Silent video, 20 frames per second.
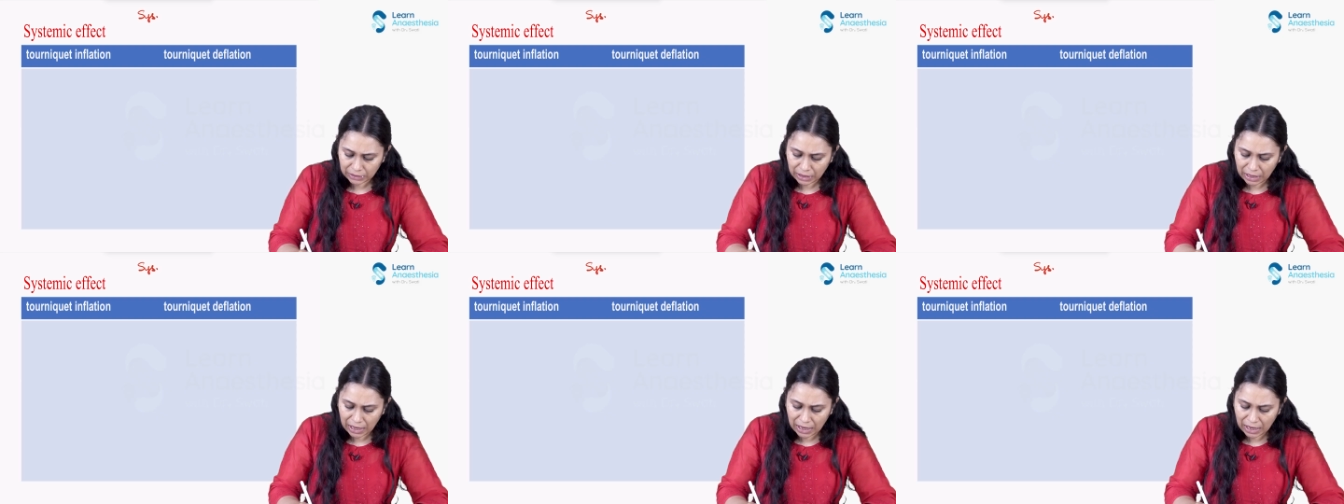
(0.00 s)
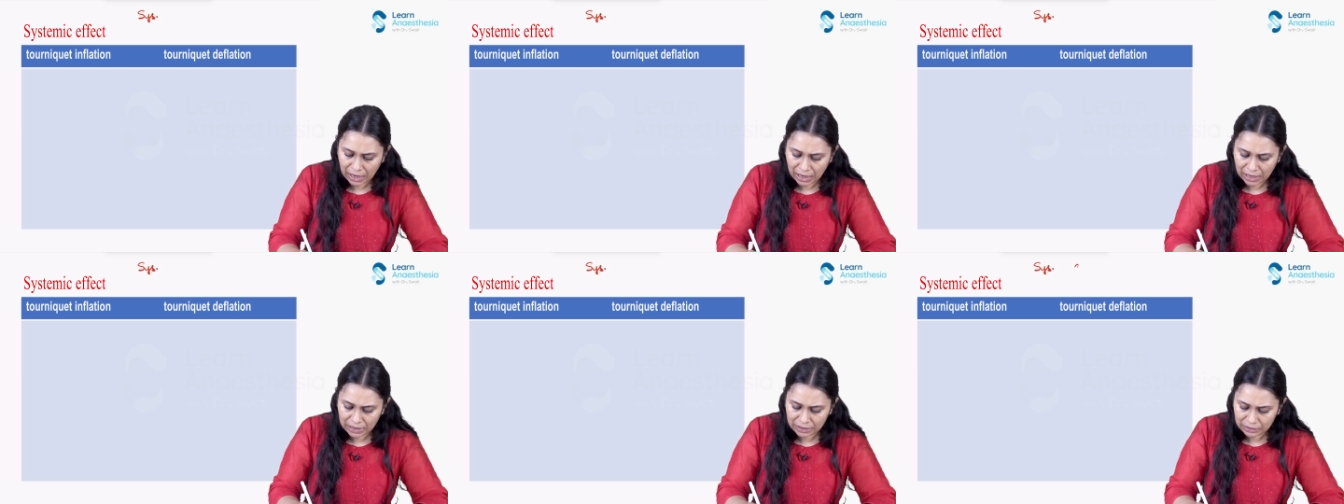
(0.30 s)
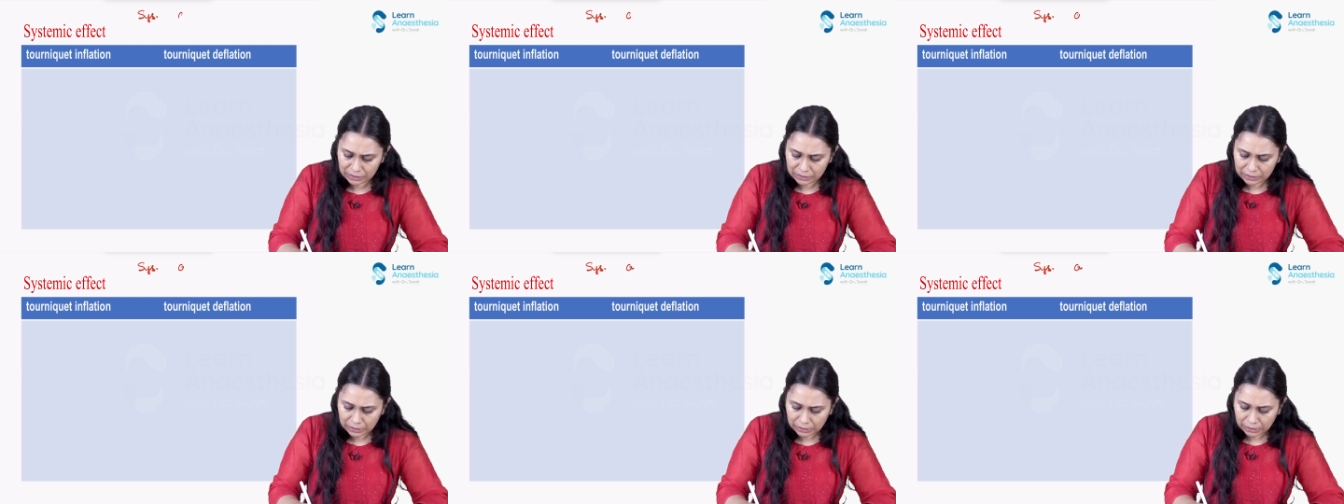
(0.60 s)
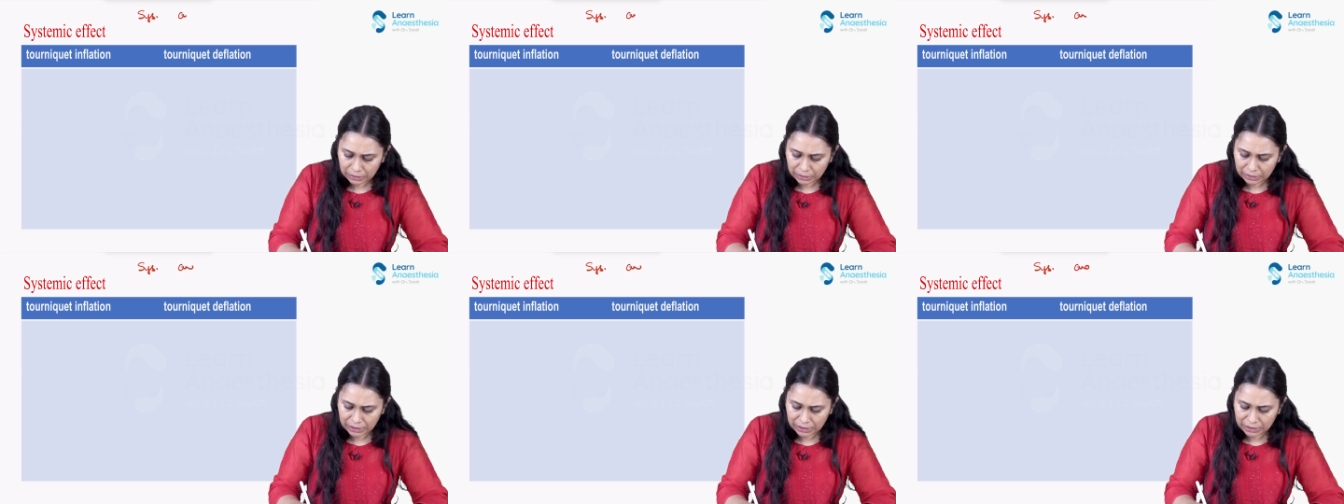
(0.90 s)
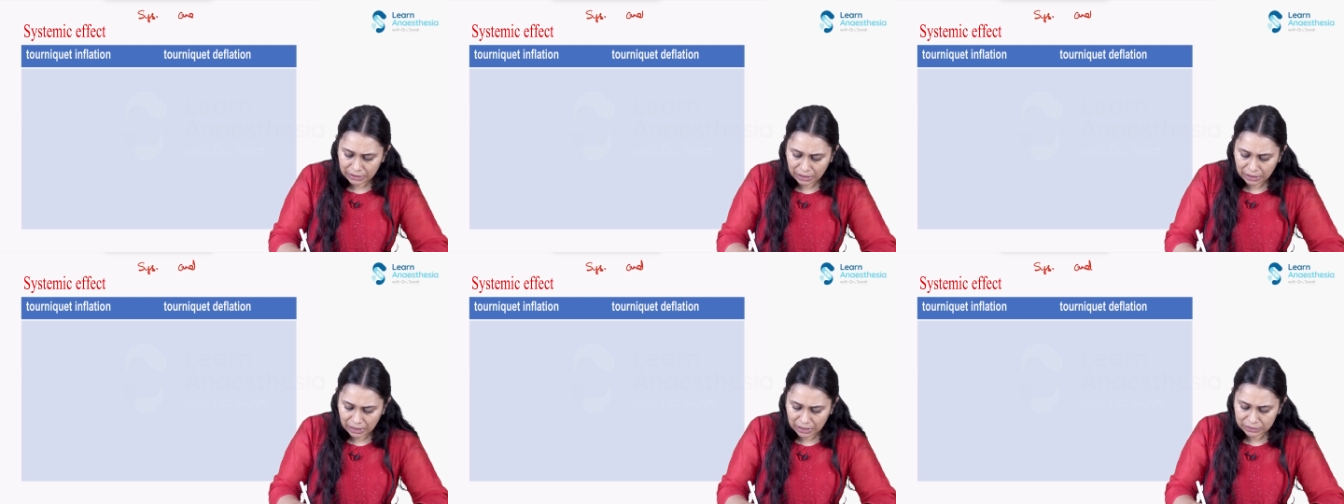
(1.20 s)
and
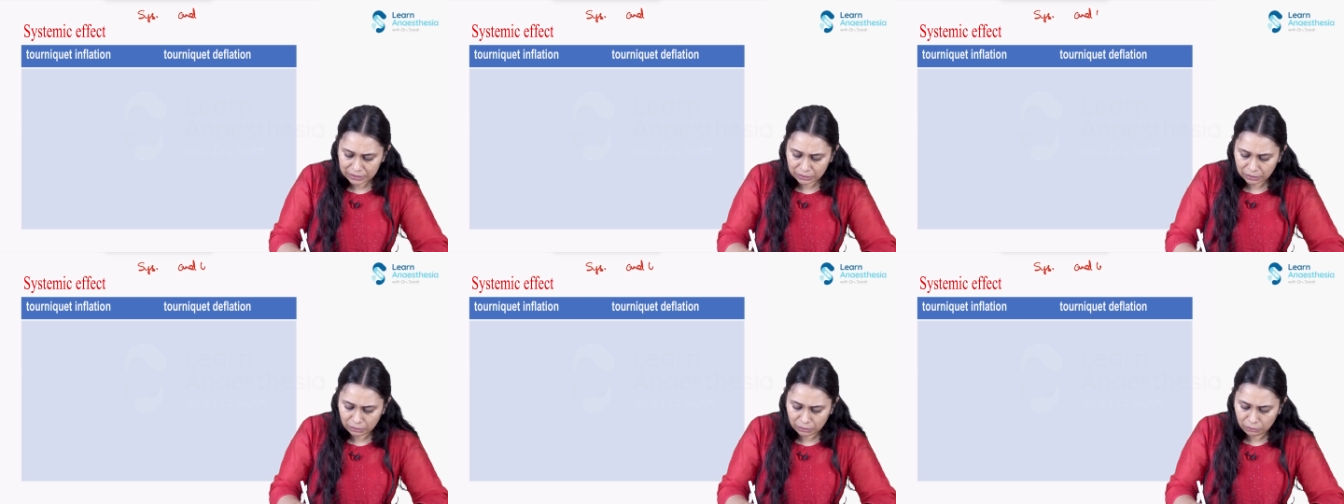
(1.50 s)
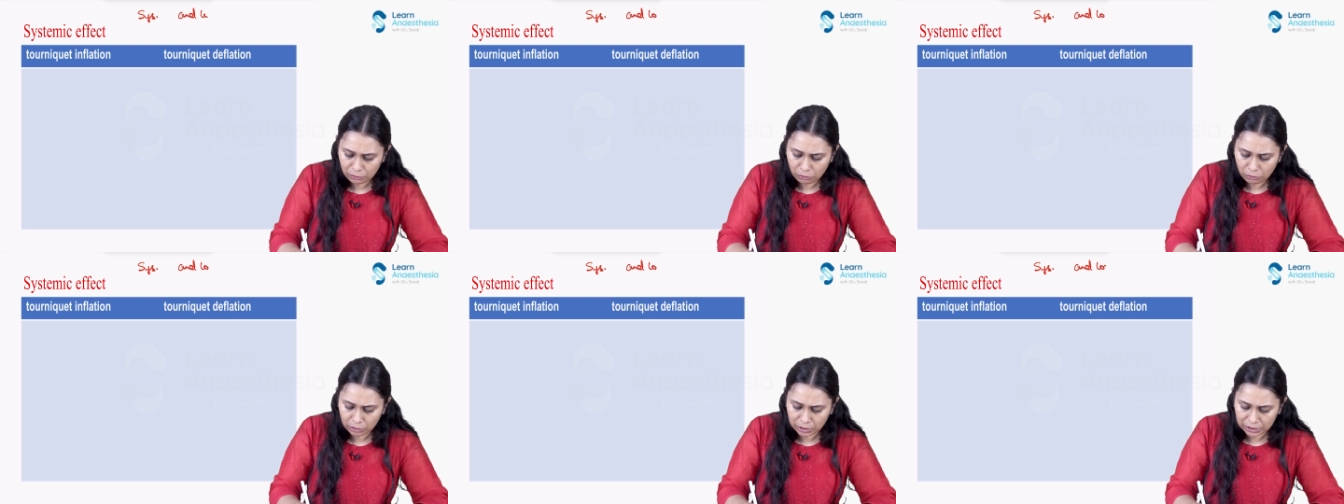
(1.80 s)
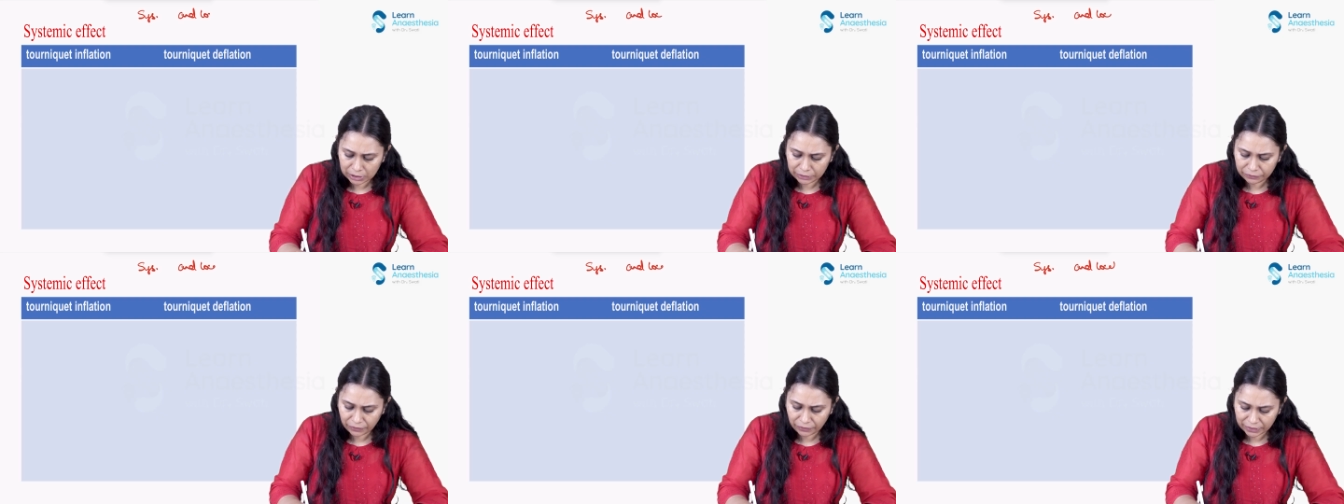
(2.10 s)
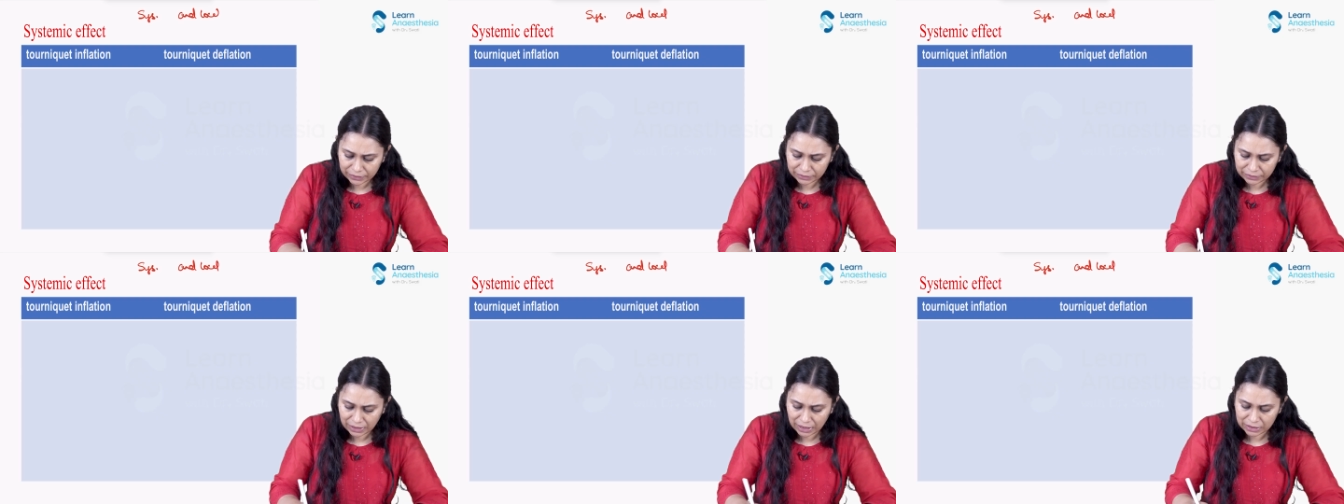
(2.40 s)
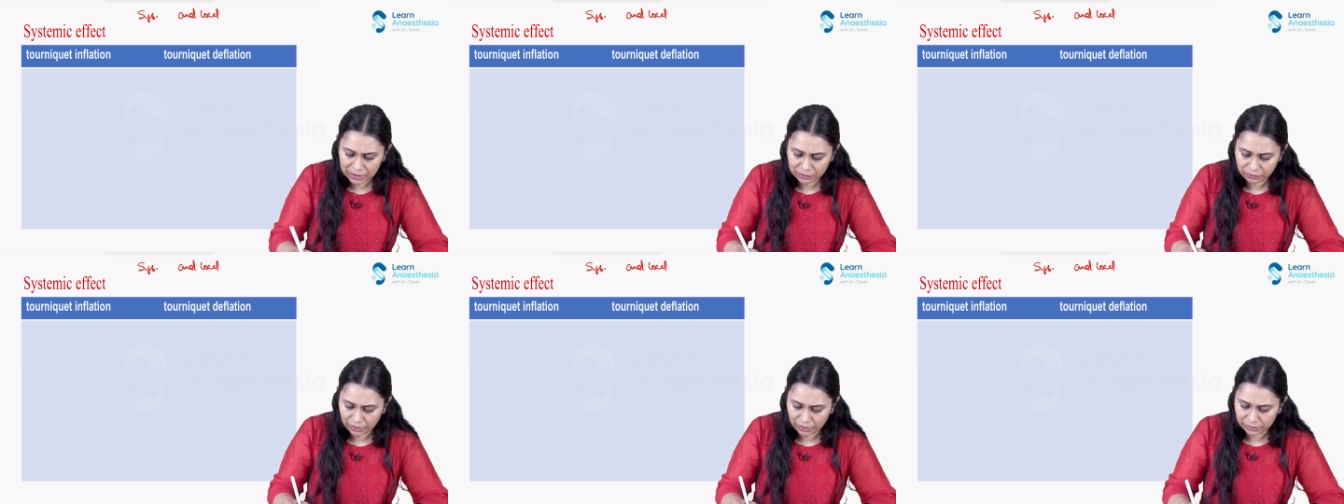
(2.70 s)
it has local effects
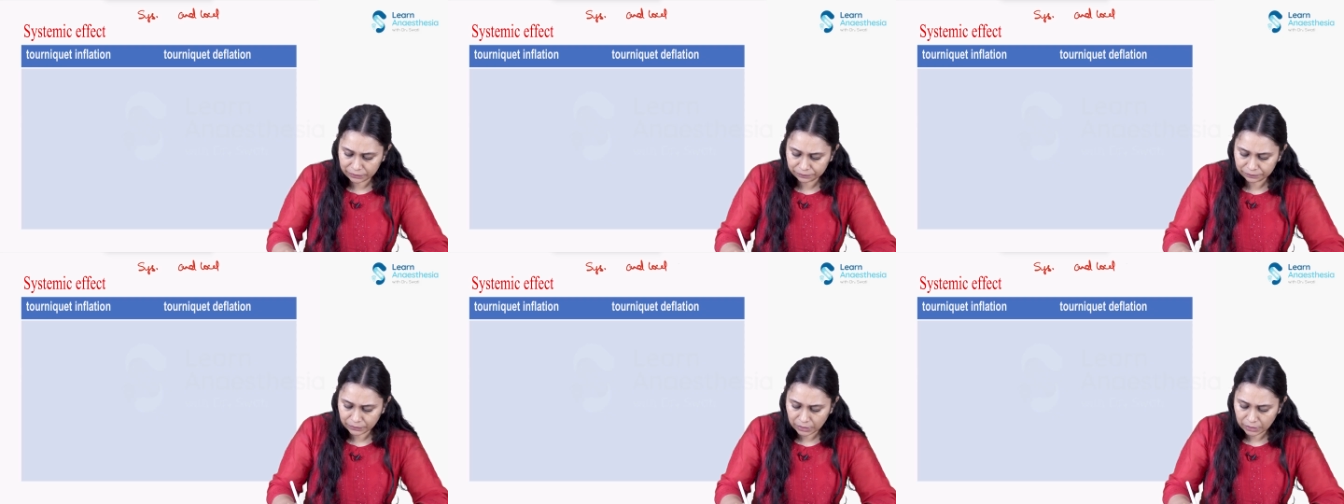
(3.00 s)
as well.